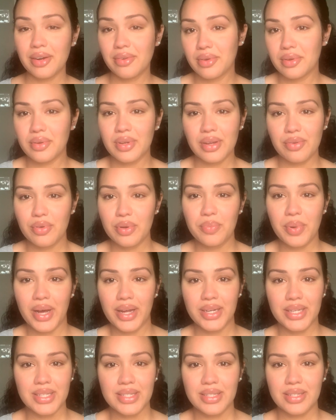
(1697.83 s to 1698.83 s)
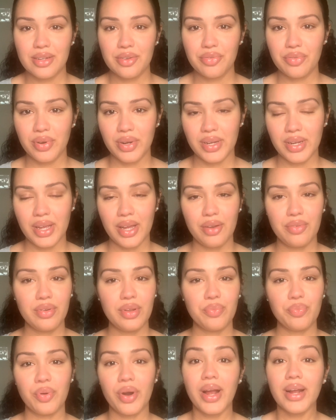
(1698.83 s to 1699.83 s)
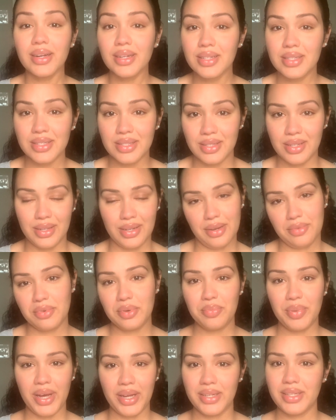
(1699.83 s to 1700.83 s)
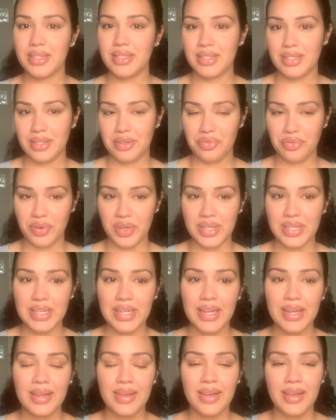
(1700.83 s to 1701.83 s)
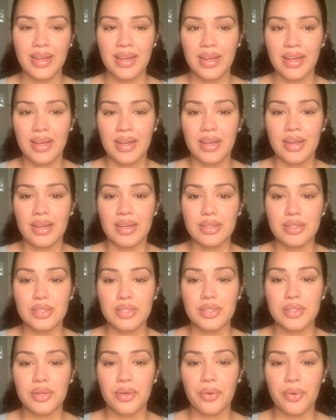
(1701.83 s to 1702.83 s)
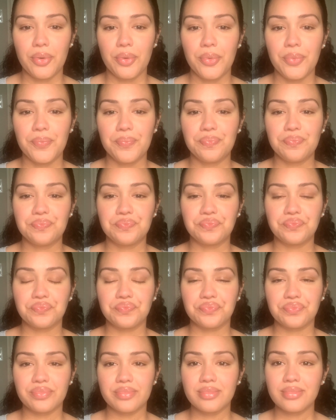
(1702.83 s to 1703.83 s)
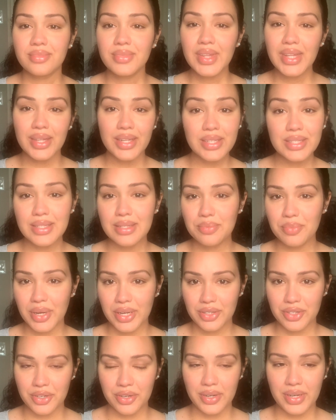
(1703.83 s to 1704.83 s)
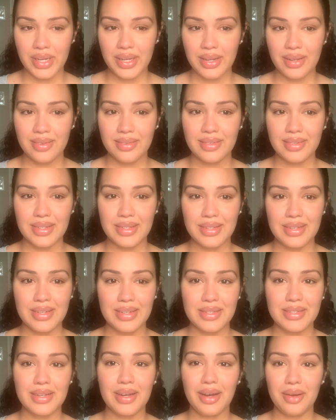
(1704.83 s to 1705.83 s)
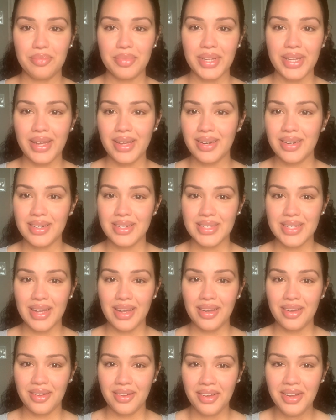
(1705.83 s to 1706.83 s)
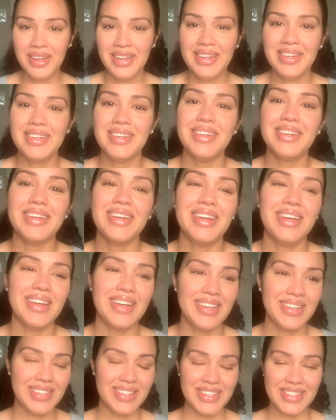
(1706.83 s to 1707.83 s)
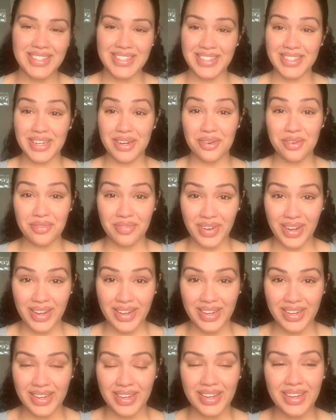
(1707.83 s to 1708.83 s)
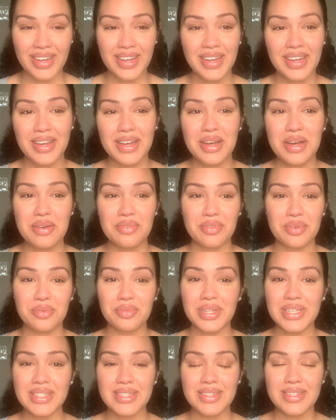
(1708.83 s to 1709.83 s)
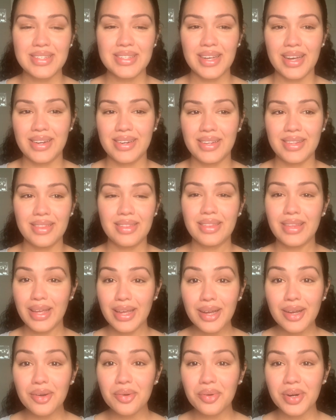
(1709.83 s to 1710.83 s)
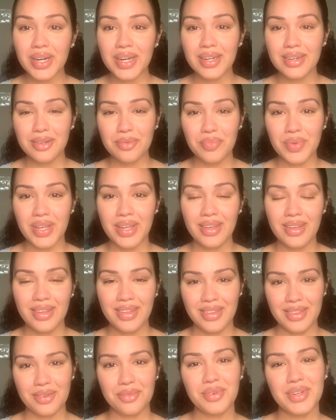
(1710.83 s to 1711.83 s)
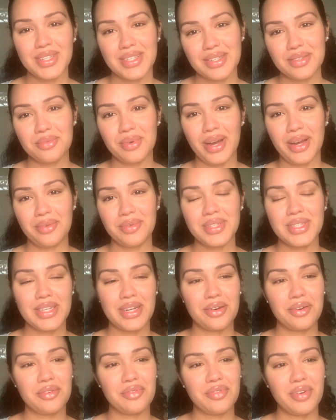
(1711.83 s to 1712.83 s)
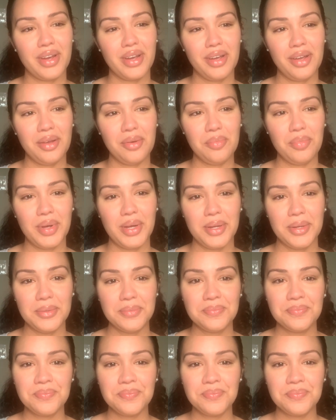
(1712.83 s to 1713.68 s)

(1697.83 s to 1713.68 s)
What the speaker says: Everybody is different. Every pregnancy and everybody is different. And so this is my journey. It's complicated as hell and it's terrifying for reasons I didn't think were gonna be the reasons why it was terrifying, but